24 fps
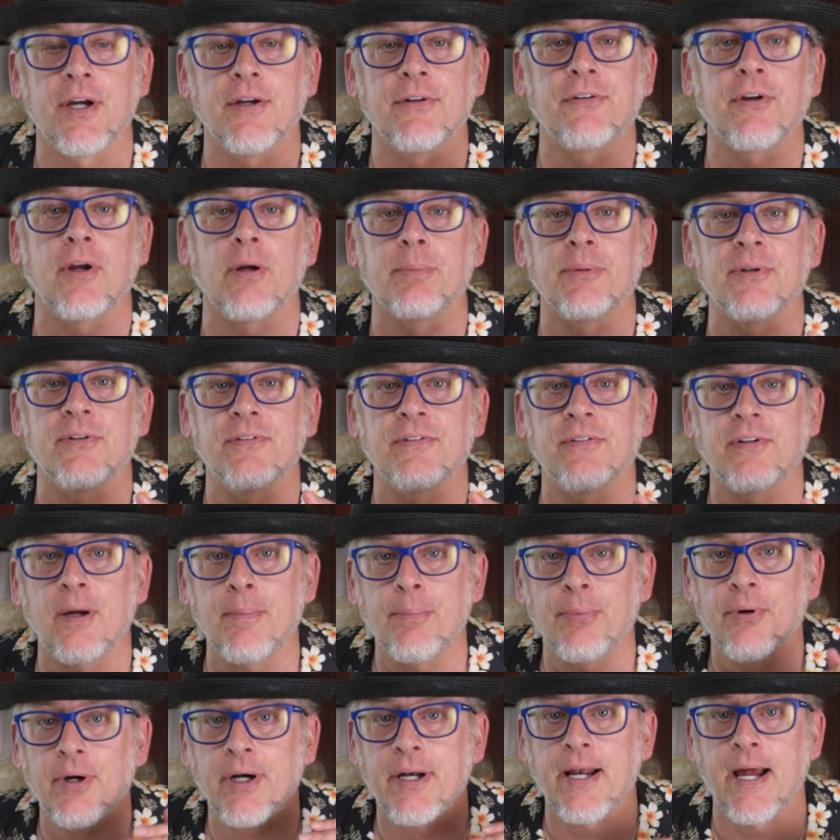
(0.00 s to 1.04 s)
has helped
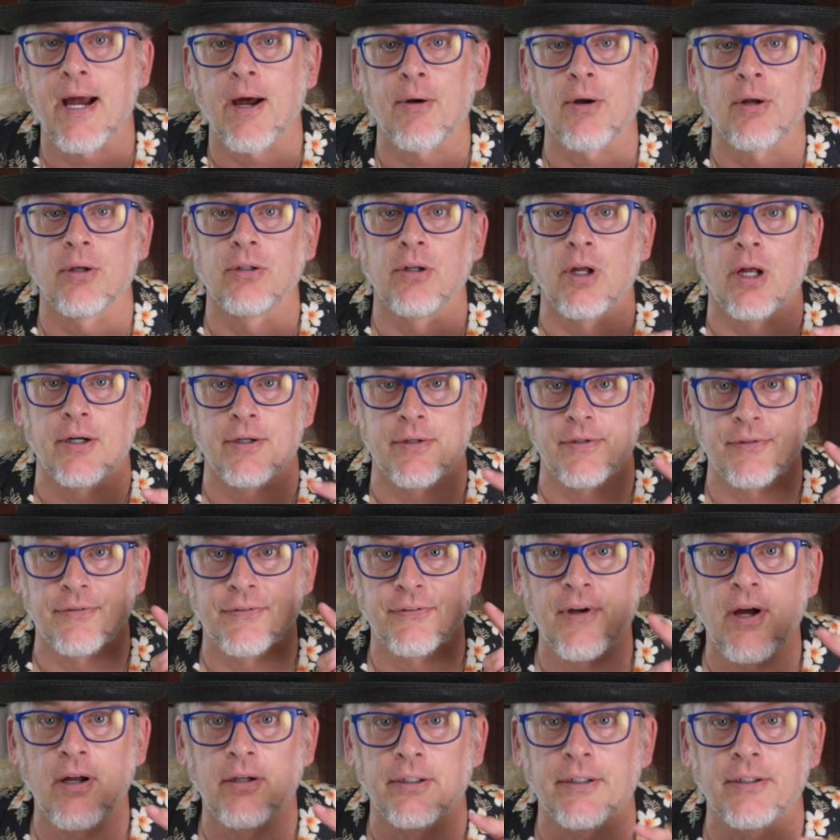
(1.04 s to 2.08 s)
separate out a lot of the
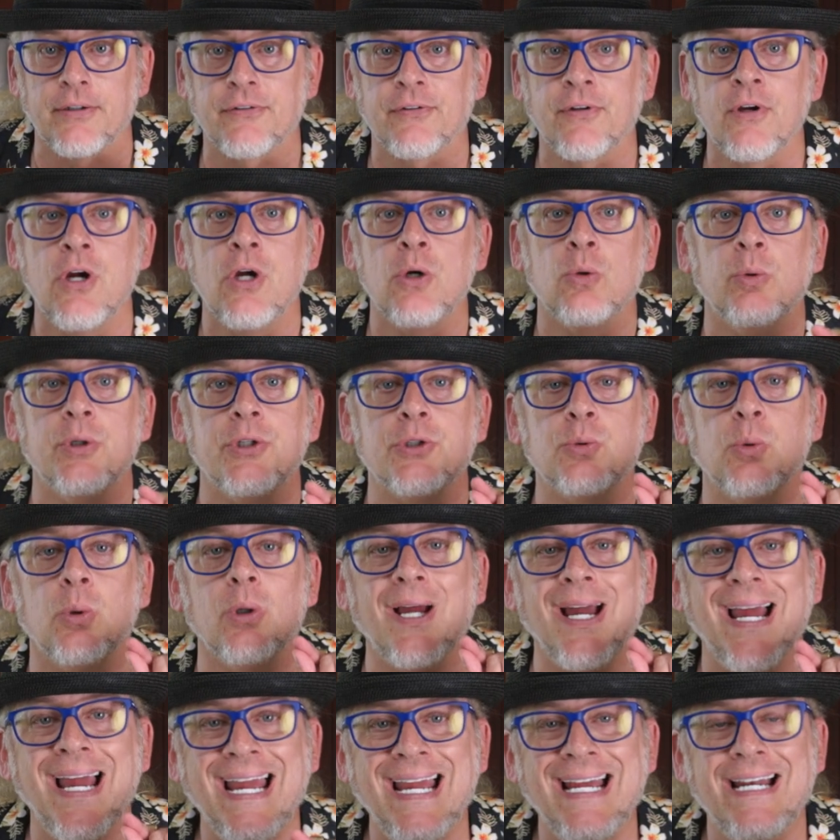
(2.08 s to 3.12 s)
solids, which
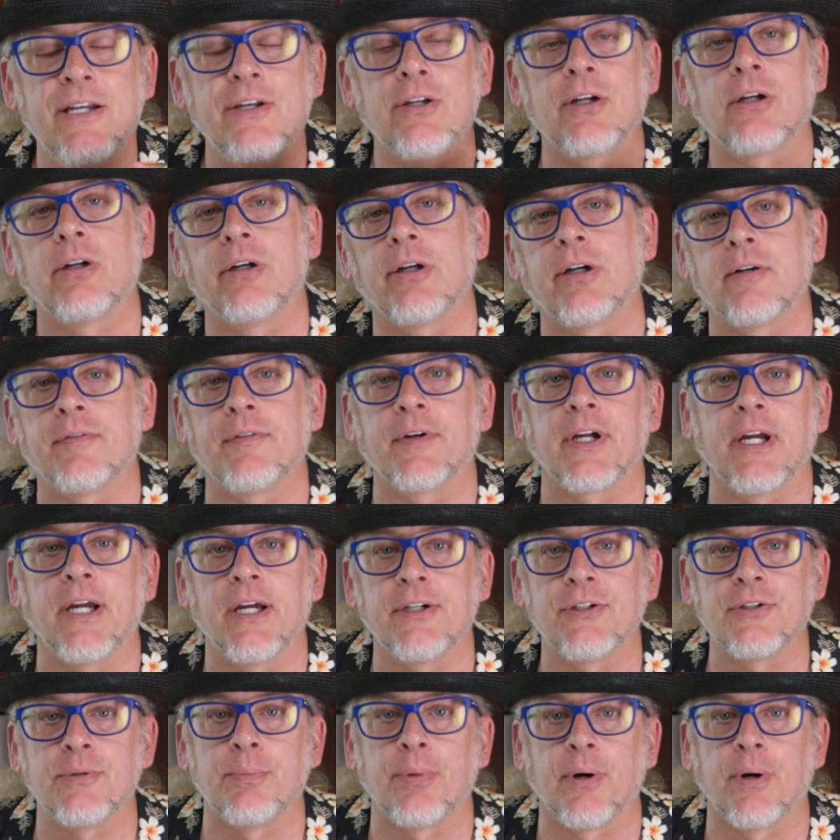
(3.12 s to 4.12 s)
will aid in the clarification